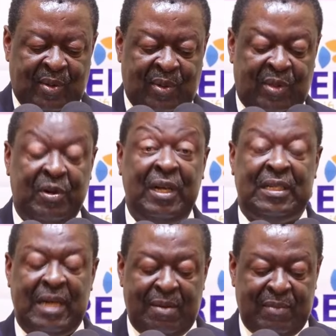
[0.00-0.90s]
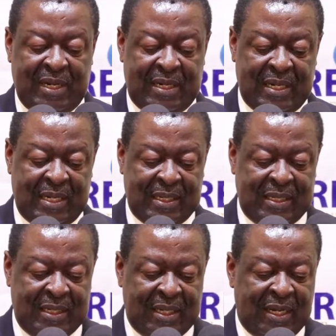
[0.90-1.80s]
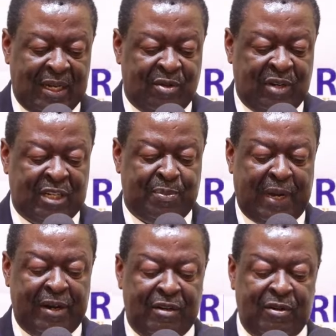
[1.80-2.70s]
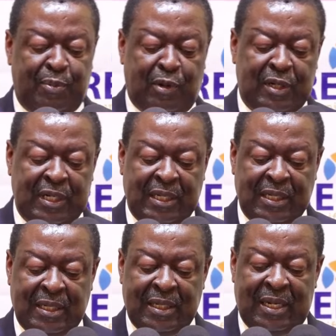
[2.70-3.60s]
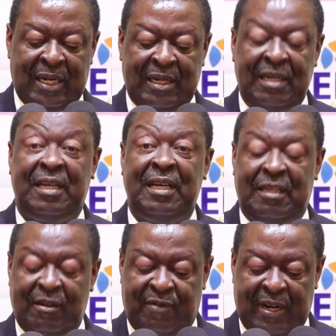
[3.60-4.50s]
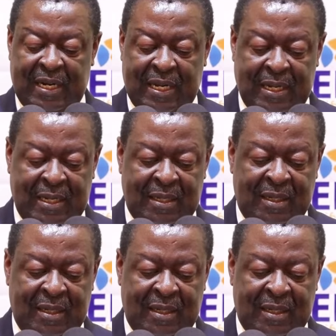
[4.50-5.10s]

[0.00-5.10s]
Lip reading: With real-time data, transparent reporting, and dedicated funding,